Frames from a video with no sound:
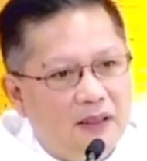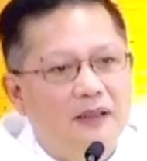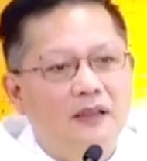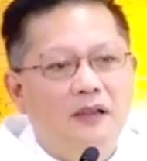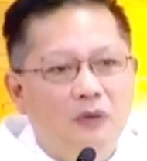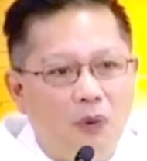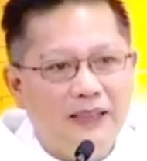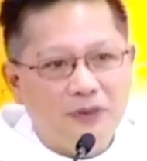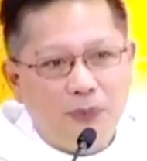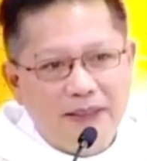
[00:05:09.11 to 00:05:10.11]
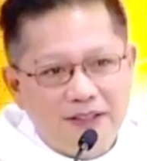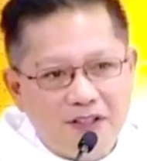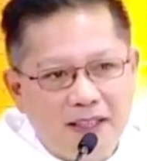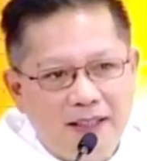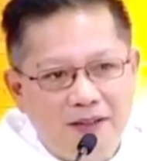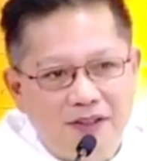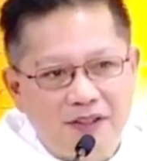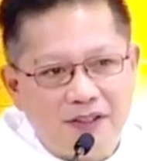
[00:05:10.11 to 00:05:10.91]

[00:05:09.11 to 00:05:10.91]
What will change